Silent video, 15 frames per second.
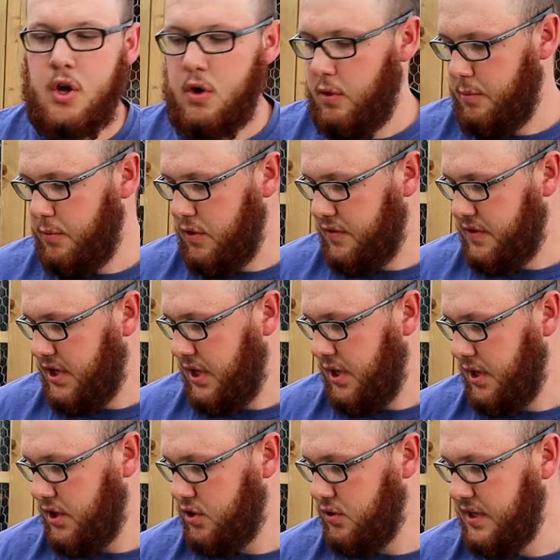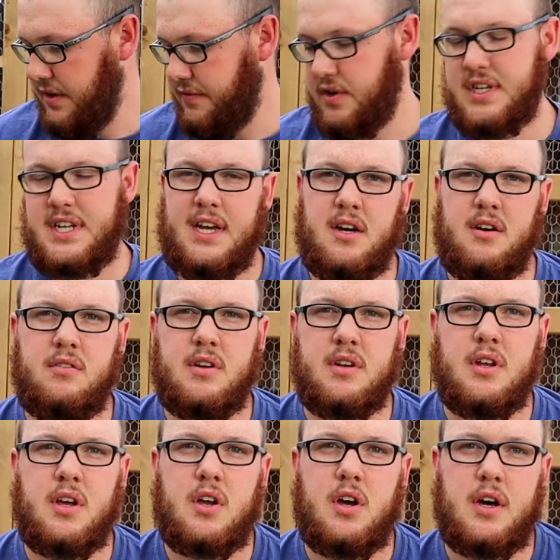moved to a different town and
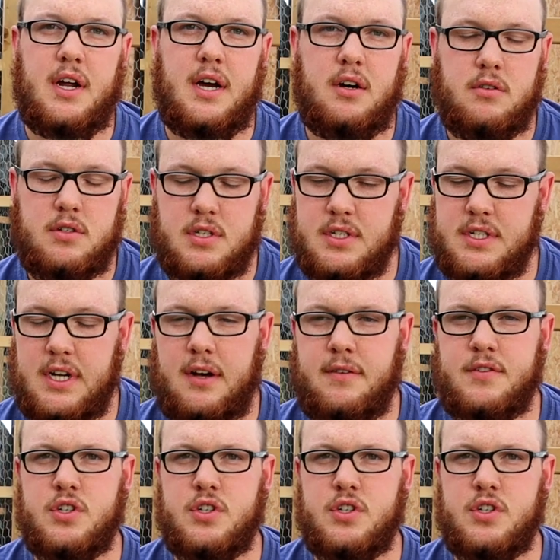got a house and stuff.